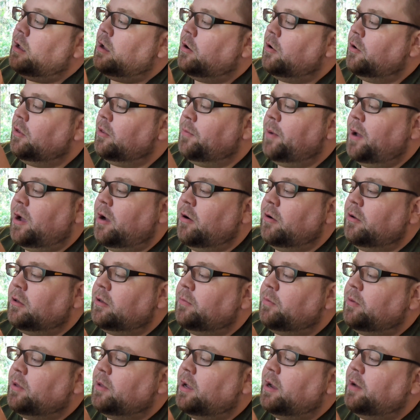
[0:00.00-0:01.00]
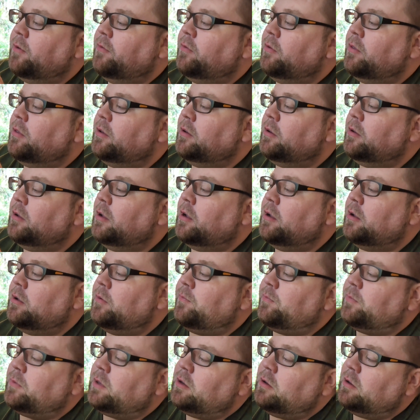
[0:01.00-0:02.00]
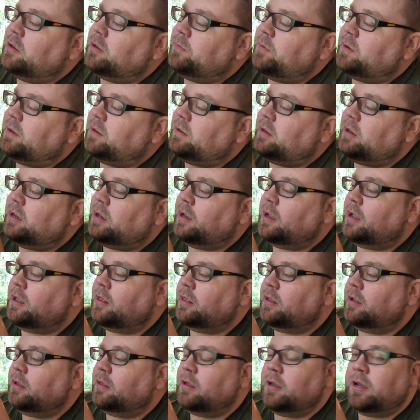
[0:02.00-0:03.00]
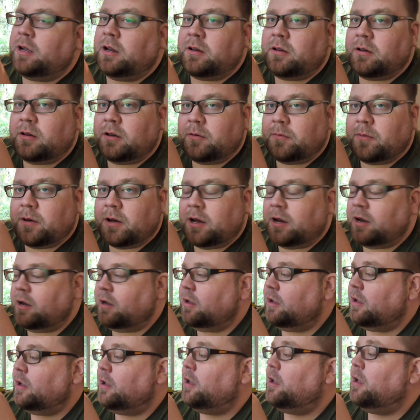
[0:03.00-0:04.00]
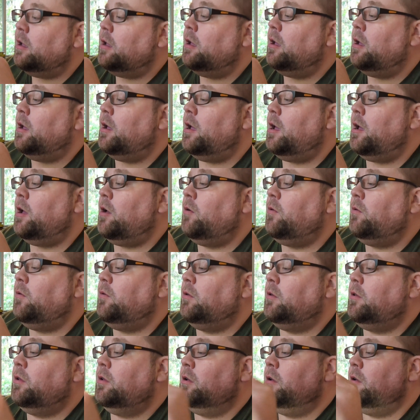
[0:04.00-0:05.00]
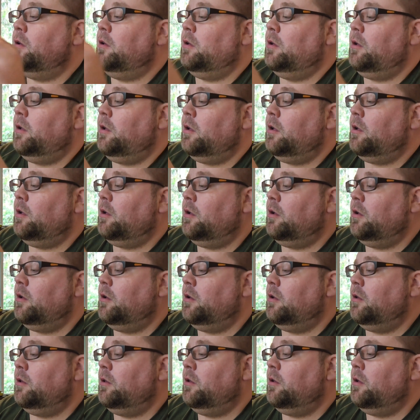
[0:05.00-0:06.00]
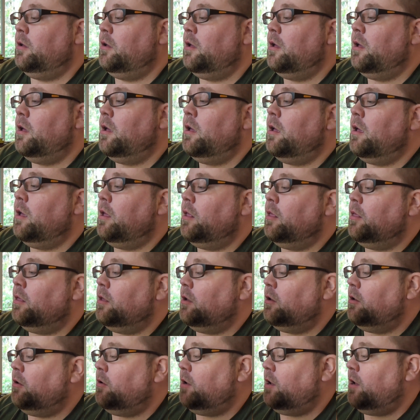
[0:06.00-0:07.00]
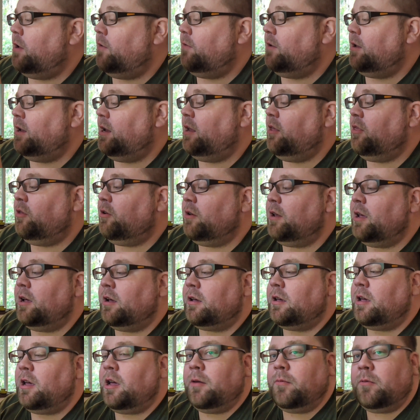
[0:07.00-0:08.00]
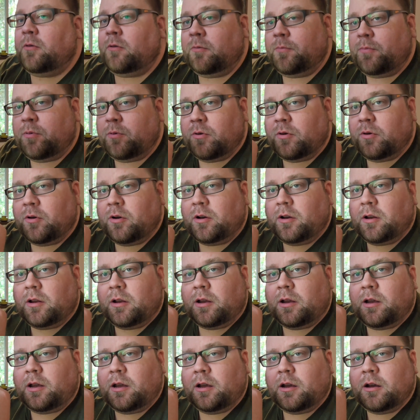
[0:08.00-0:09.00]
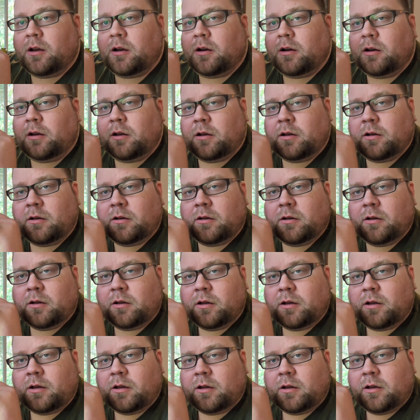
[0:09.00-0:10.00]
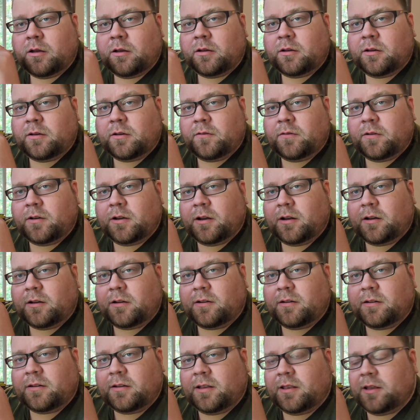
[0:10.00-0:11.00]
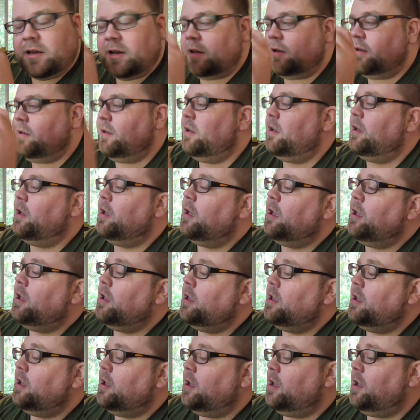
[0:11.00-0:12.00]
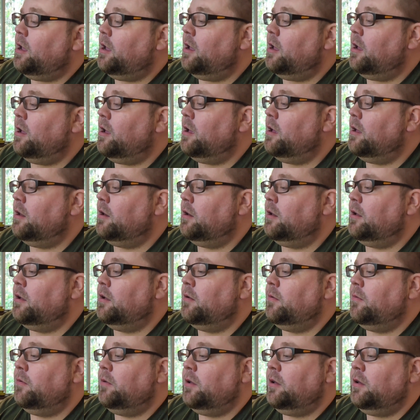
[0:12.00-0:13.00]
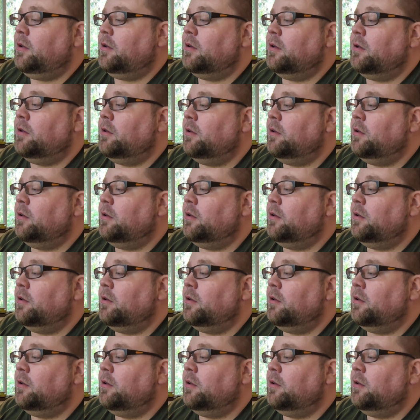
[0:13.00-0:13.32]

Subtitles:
or the power supply for the USB-C, and then the HDMI out, and then you have an Ethernet cable port here. See if you guys can see that. And yeah,